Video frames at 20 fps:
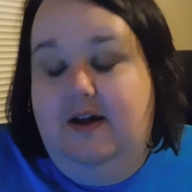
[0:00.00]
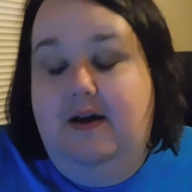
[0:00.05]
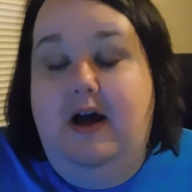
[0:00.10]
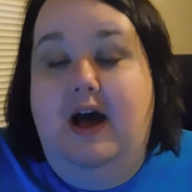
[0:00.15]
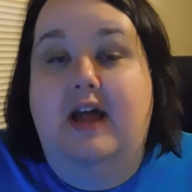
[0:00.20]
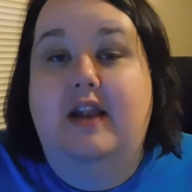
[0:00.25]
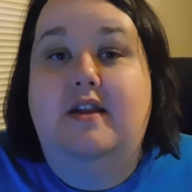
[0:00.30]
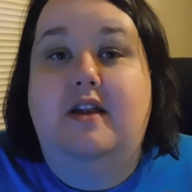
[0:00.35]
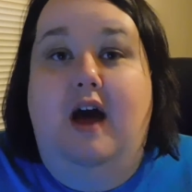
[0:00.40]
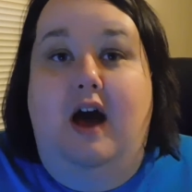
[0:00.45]

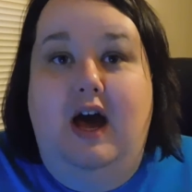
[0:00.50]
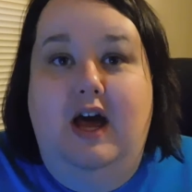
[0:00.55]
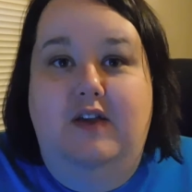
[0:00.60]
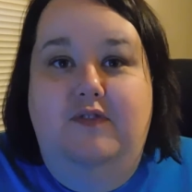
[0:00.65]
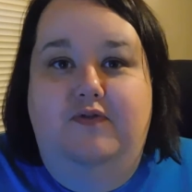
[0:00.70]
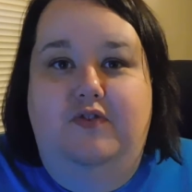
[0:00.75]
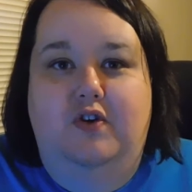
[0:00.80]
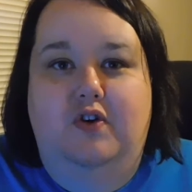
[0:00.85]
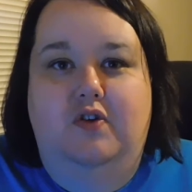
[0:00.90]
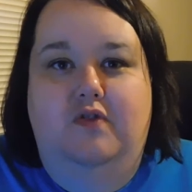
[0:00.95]
A
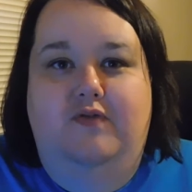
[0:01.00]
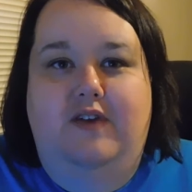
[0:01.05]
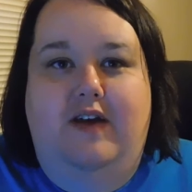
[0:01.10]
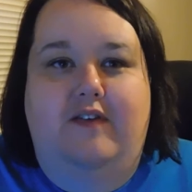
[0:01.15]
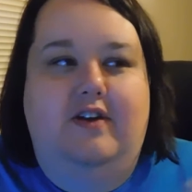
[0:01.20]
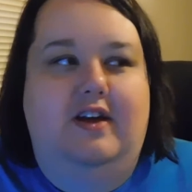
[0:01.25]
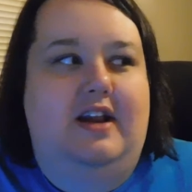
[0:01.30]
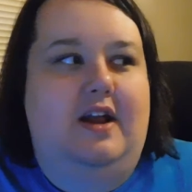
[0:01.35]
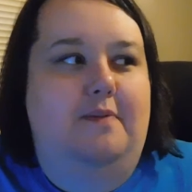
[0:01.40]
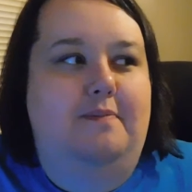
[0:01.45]
non-food
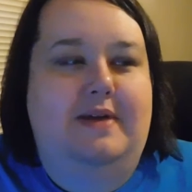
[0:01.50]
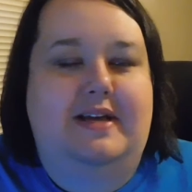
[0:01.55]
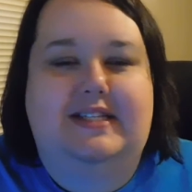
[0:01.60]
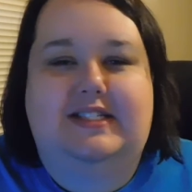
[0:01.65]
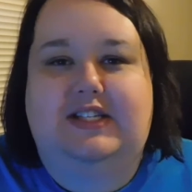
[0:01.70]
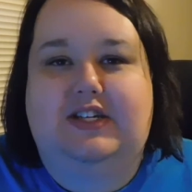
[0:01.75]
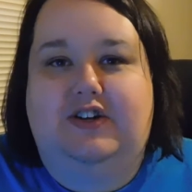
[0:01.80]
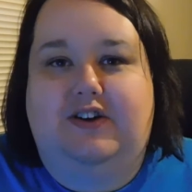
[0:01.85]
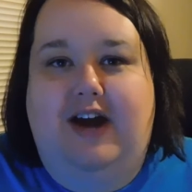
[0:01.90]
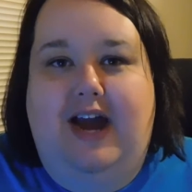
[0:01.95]
favorite, and I meant
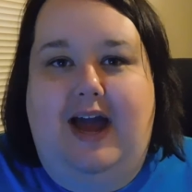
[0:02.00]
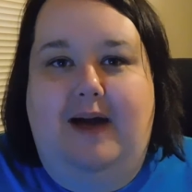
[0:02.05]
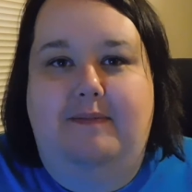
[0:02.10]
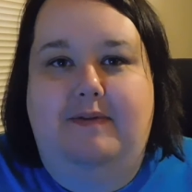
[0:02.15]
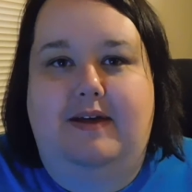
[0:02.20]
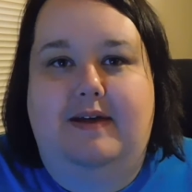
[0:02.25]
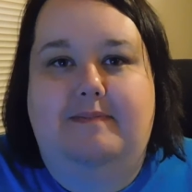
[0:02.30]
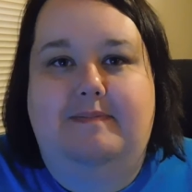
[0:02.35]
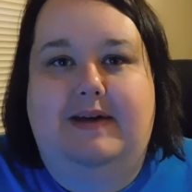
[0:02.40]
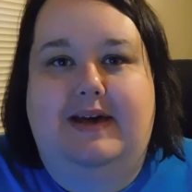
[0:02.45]
to grab
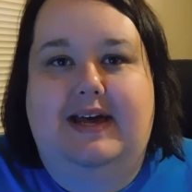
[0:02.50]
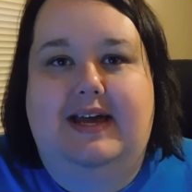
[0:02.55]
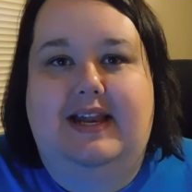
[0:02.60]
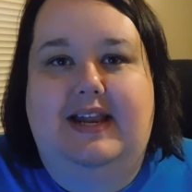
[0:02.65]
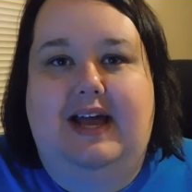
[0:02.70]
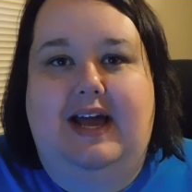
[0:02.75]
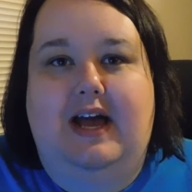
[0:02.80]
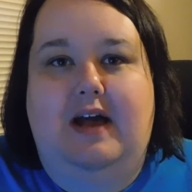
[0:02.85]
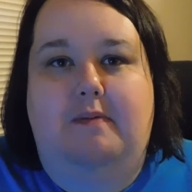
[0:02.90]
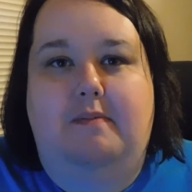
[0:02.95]
it,
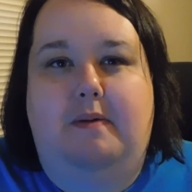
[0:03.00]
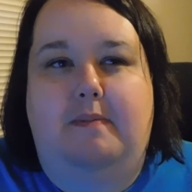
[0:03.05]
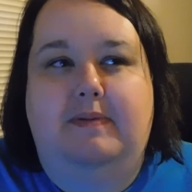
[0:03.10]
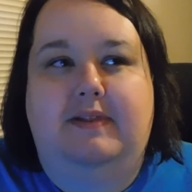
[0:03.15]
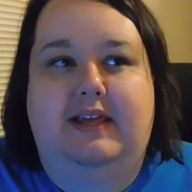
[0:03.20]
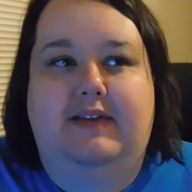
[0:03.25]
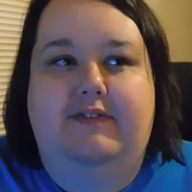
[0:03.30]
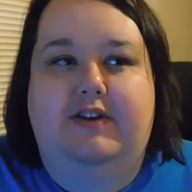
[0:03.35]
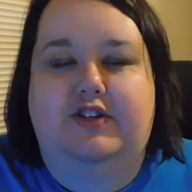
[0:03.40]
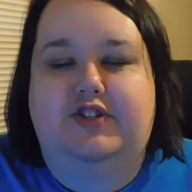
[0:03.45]
but I
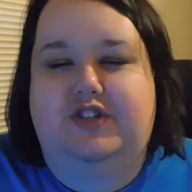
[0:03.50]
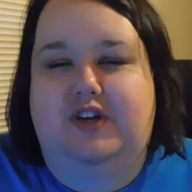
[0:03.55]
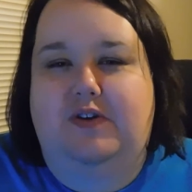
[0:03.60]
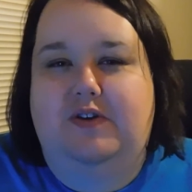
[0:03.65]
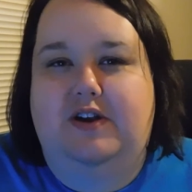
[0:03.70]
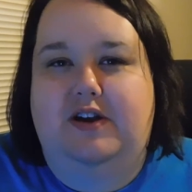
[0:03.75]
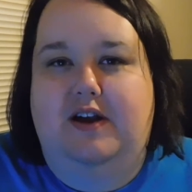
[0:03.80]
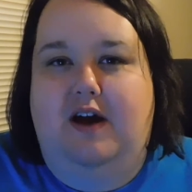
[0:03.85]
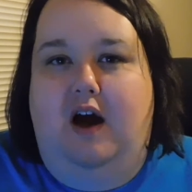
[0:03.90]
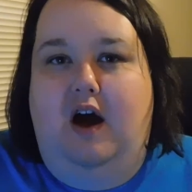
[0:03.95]
believe I
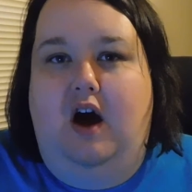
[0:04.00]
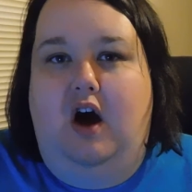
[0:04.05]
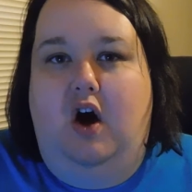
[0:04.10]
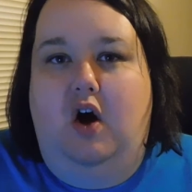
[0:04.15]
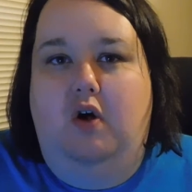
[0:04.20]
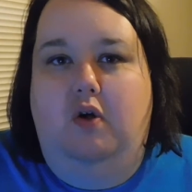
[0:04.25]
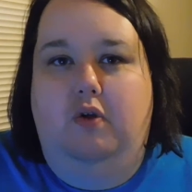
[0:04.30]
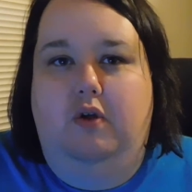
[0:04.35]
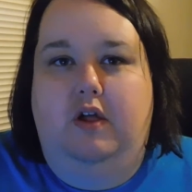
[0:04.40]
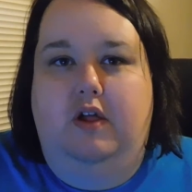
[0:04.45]
showed it in a
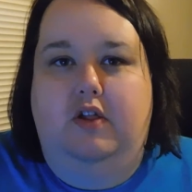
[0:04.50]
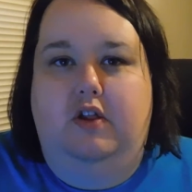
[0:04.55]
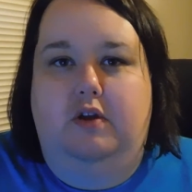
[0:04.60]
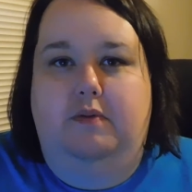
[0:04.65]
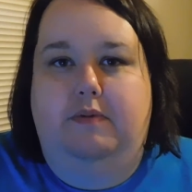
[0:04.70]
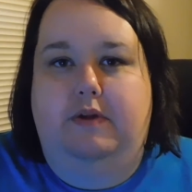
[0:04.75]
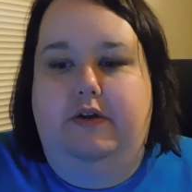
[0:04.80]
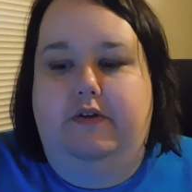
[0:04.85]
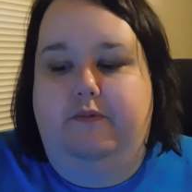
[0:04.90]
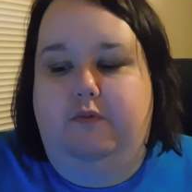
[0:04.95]
haul
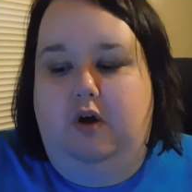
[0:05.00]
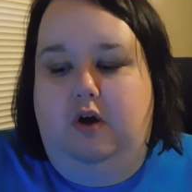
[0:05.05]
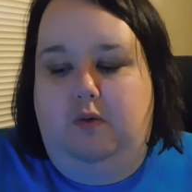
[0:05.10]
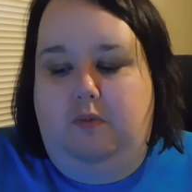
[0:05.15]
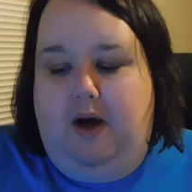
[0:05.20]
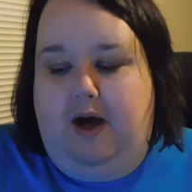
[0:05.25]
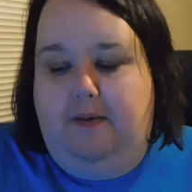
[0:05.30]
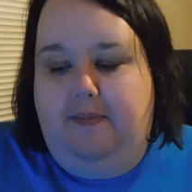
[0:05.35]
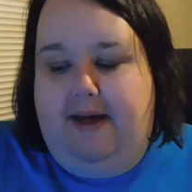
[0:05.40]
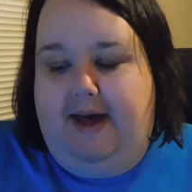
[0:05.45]
a
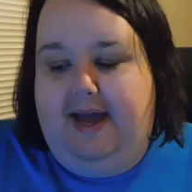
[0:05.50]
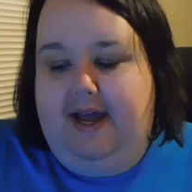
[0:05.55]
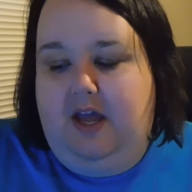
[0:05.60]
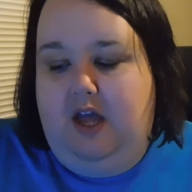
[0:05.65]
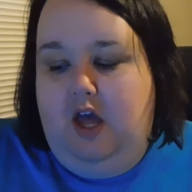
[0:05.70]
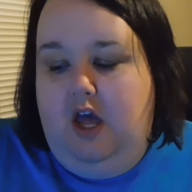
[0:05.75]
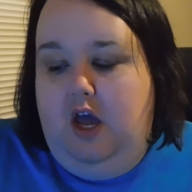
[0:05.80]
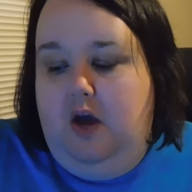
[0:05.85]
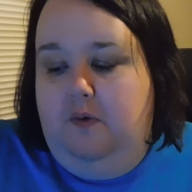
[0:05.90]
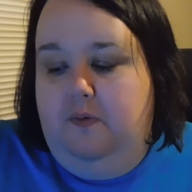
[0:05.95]
while back,
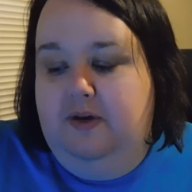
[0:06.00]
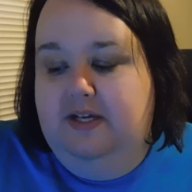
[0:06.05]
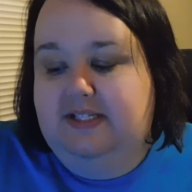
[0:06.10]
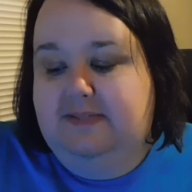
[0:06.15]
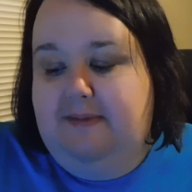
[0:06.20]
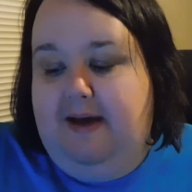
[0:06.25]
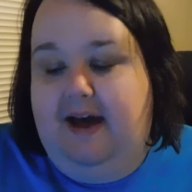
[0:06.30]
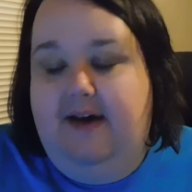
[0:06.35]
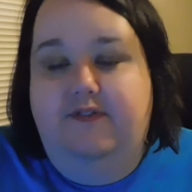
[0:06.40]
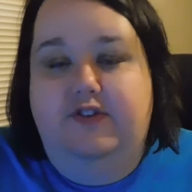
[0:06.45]

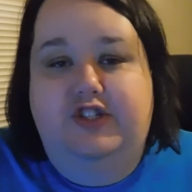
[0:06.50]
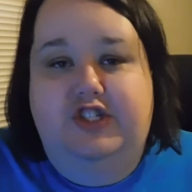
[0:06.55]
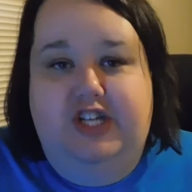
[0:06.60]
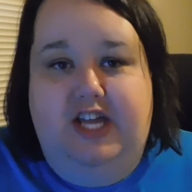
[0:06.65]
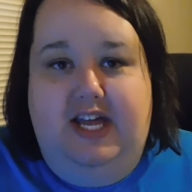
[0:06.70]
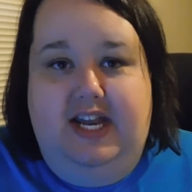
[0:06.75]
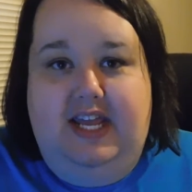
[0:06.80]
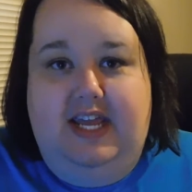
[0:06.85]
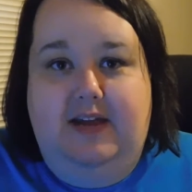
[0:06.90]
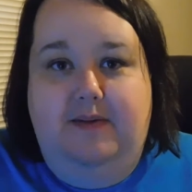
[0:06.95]
was my
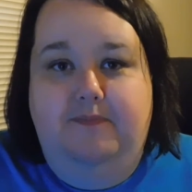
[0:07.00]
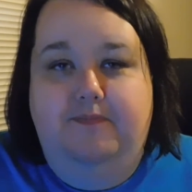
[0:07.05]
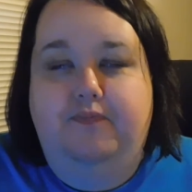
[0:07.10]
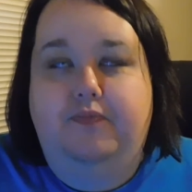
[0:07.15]
Veggetti.